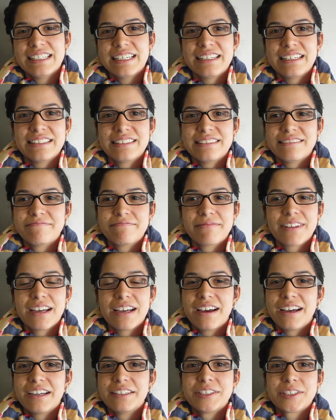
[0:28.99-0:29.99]

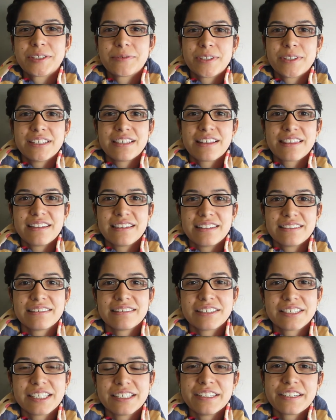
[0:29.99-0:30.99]
And I just want to
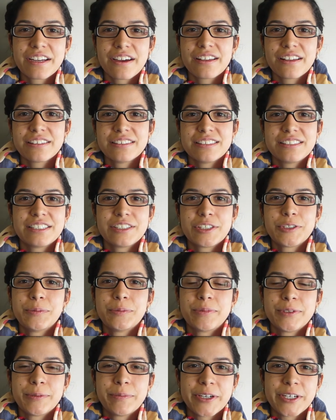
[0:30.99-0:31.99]
thank city colleges to
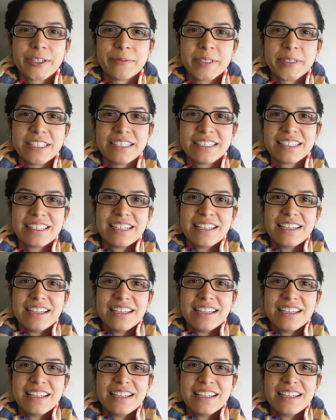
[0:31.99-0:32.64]
prepare me